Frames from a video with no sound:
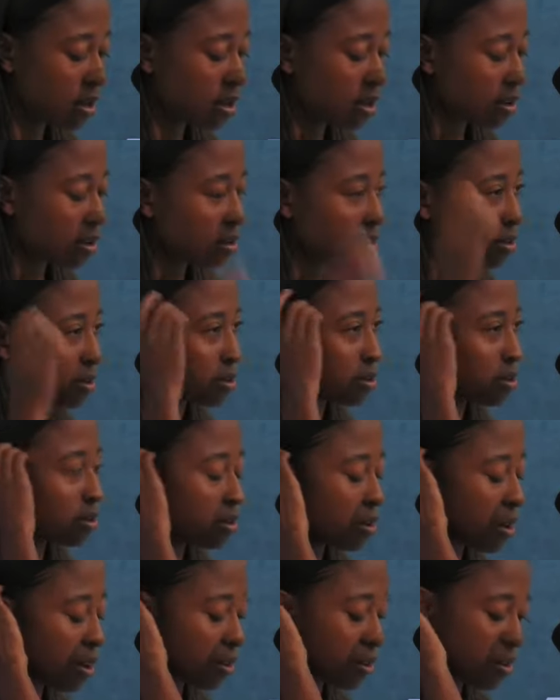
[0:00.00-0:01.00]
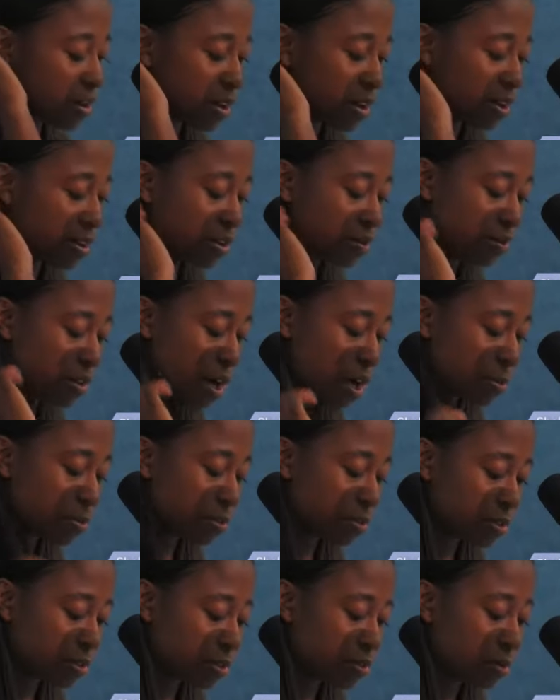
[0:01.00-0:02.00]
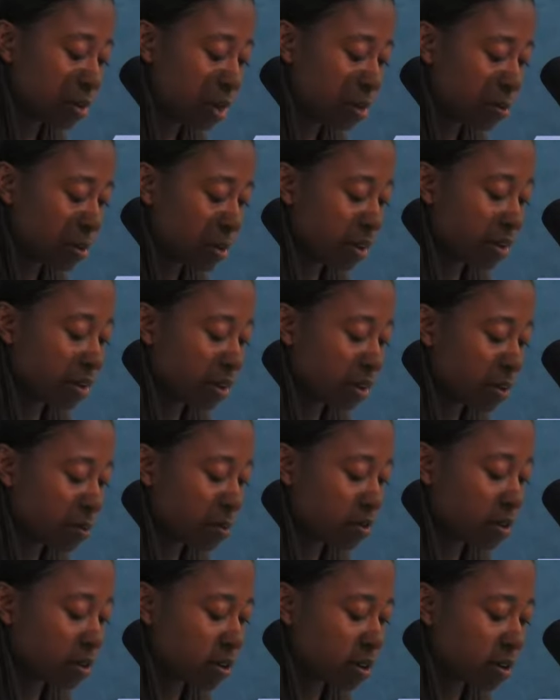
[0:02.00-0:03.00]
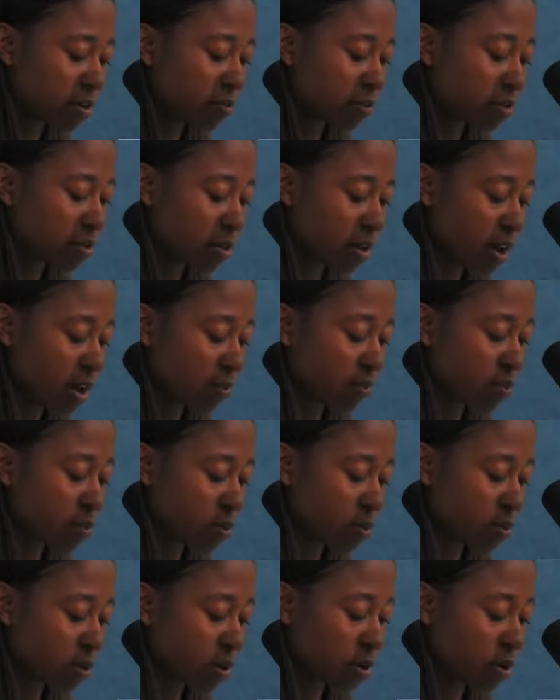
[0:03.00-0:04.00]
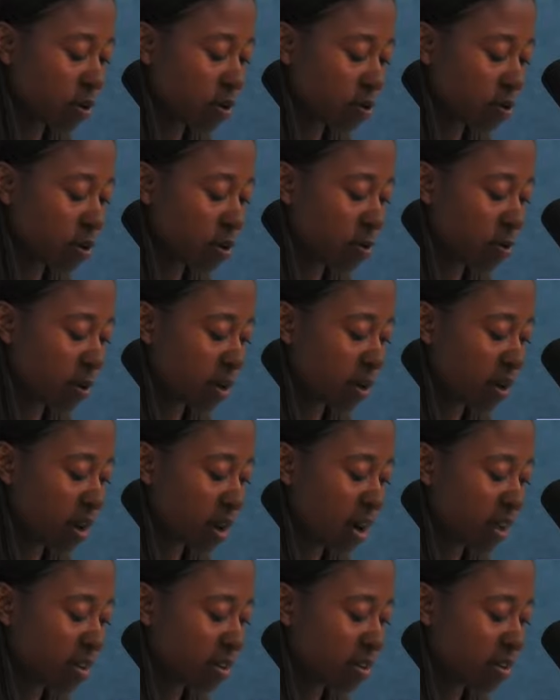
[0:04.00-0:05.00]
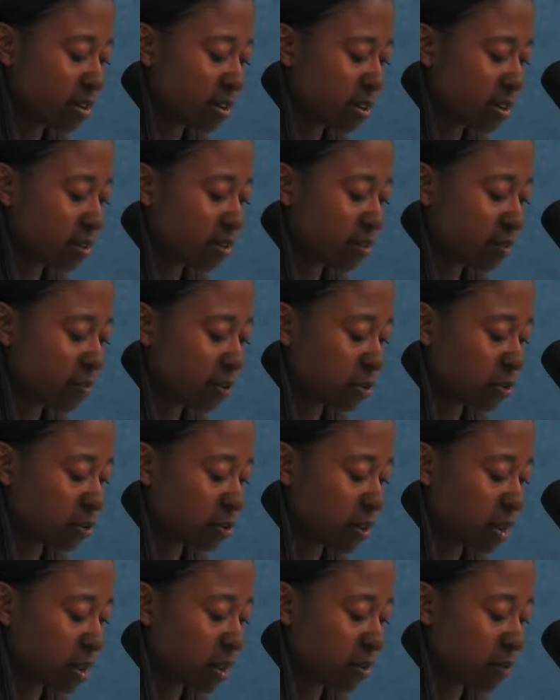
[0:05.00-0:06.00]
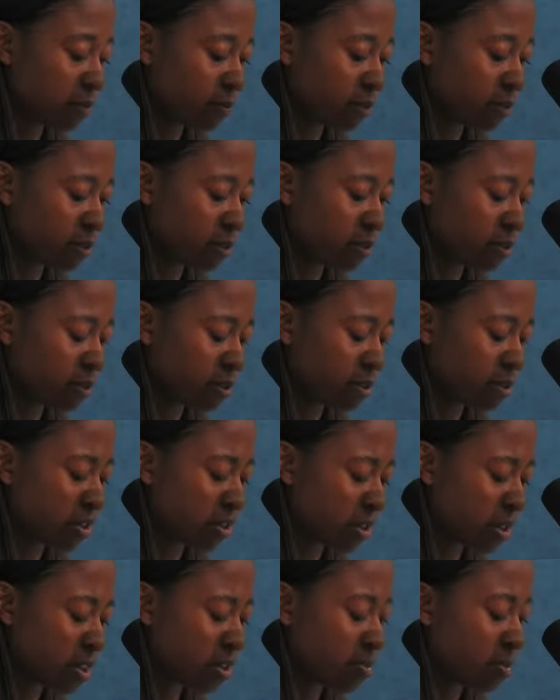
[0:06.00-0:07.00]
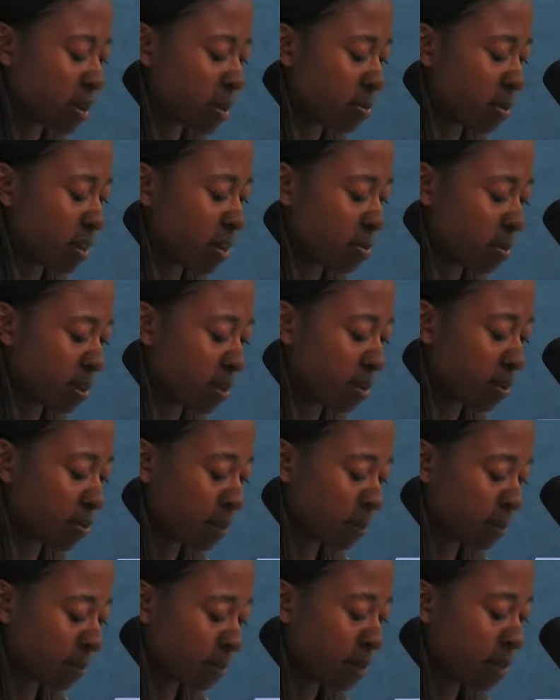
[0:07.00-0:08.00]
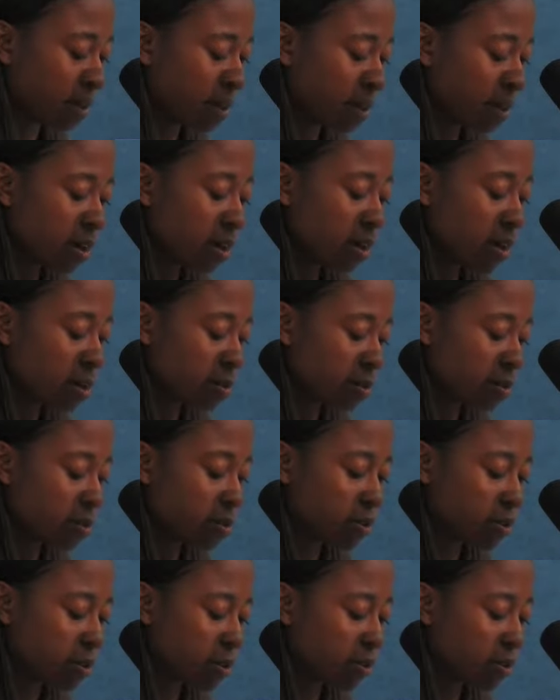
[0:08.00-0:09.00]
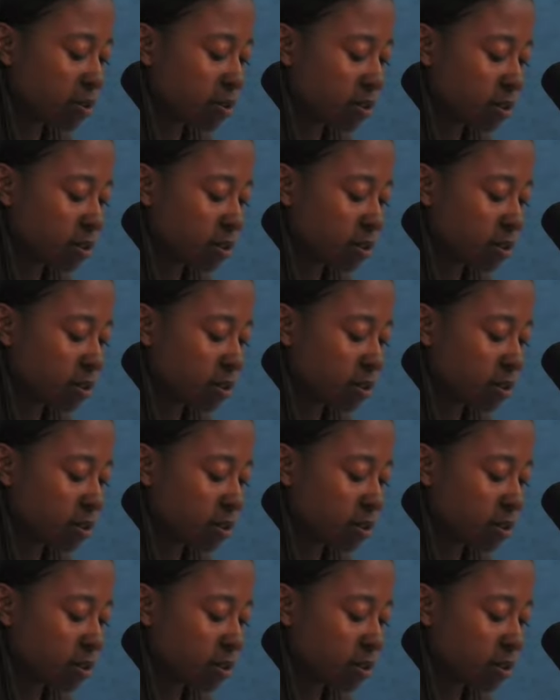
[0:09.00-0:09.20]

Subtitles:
Considering all the negative options around me, it was a comfort to have someone who told me I didn't need to feel shame for choosing to keep my baby. It was so good